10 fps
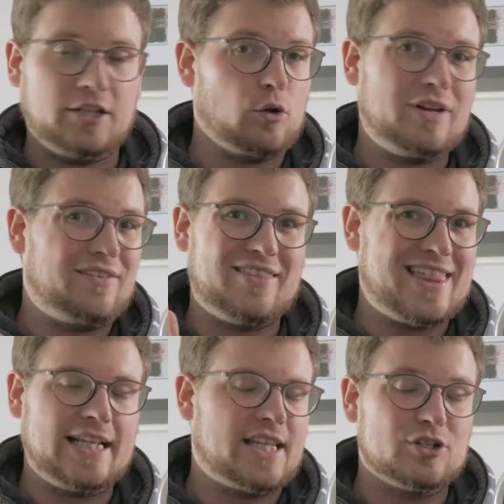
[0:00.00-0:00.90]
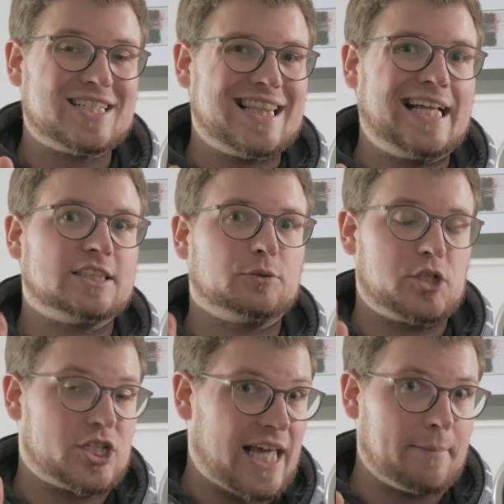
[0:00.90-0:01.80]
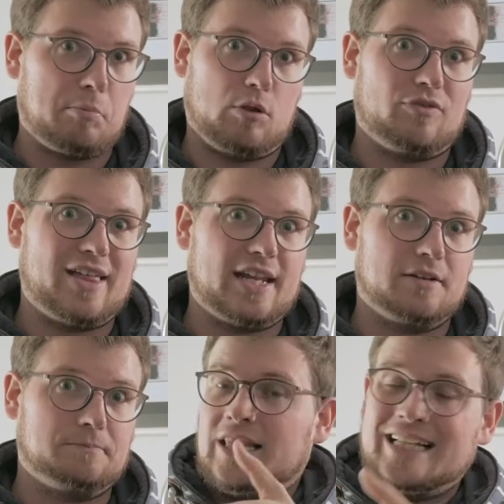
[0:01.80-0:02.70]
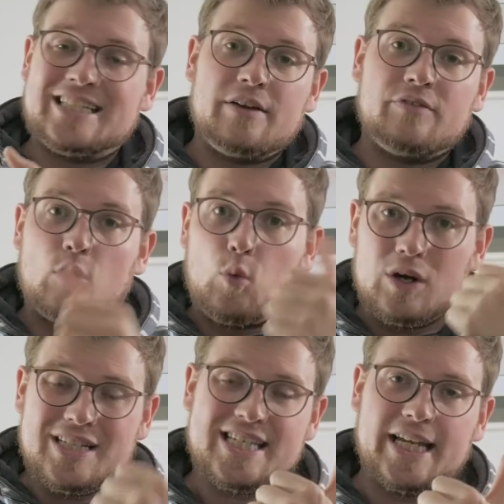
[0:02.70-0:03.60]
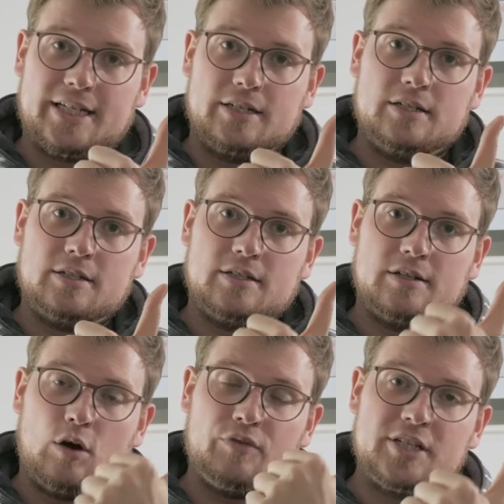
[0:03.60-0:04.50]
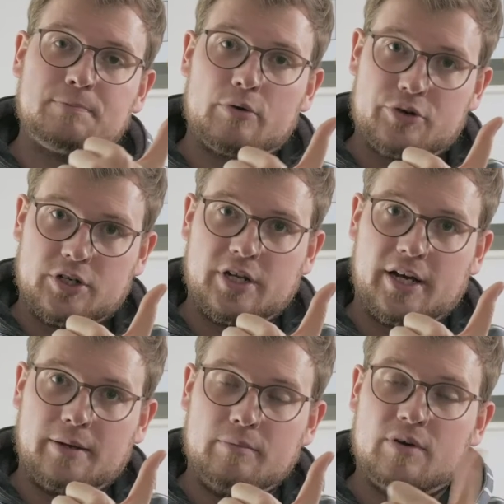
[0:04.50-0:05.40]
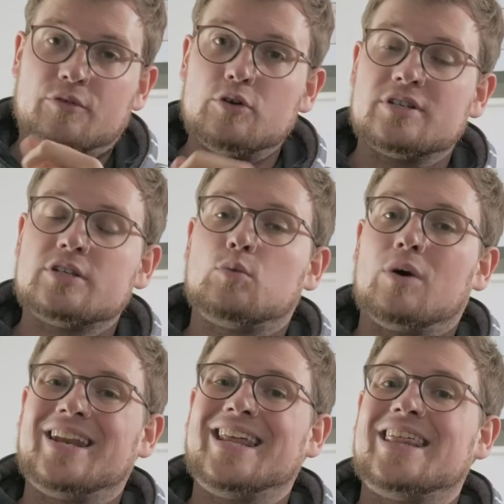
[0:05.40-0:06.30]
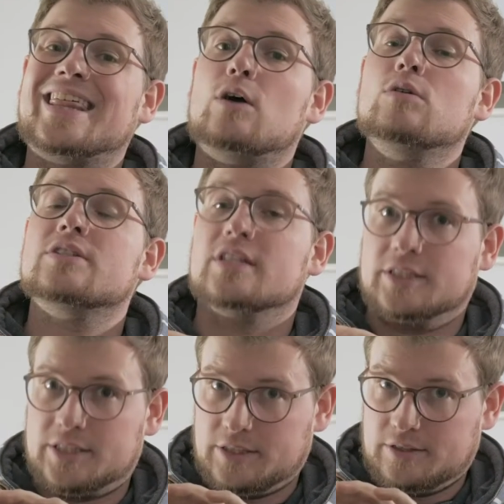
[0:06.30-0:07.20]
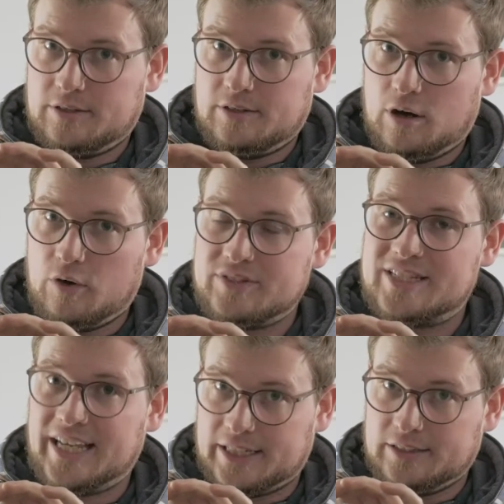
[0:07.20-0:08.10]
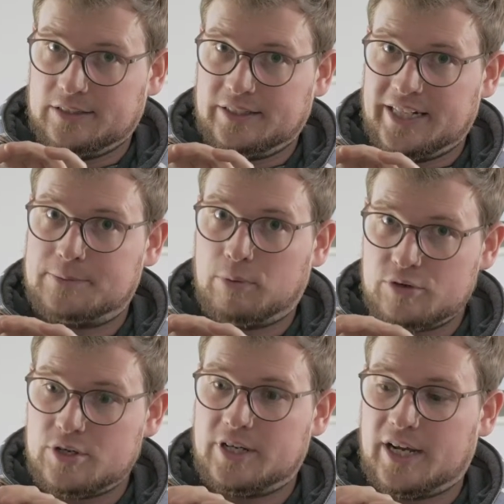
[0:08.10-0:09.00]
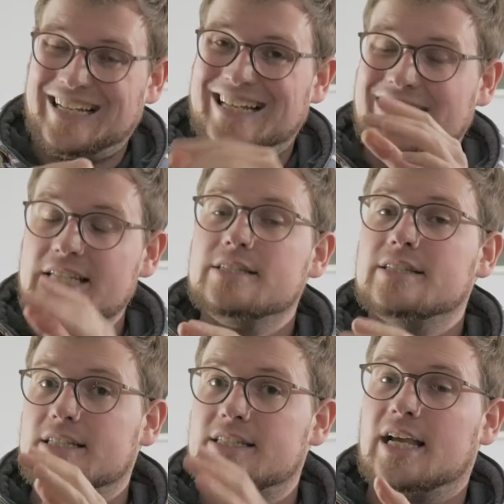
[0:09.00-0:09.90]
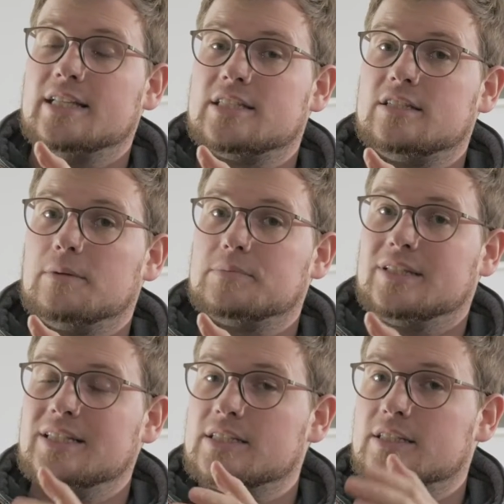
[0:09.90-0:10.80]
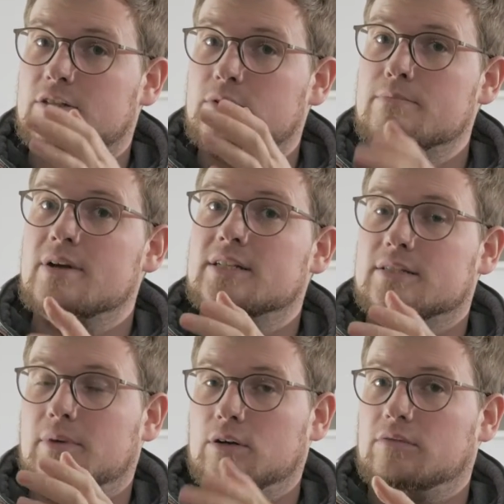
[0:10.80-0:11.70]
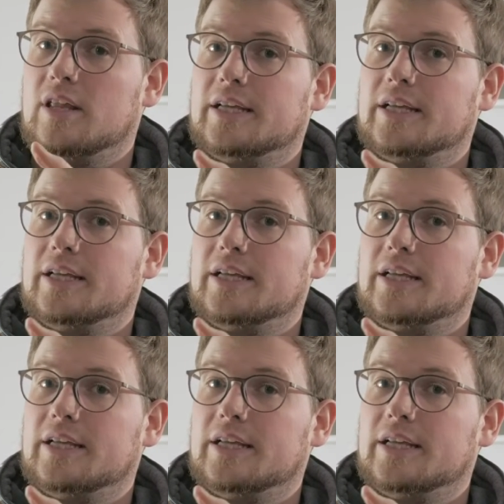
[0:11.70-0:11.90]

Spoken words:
I don't even think there is a lens which is capable of that. Let's have 1 second of exposure time versus 1/1000th of a second exposure time. This is 10 stops, and this is a tremendous amount of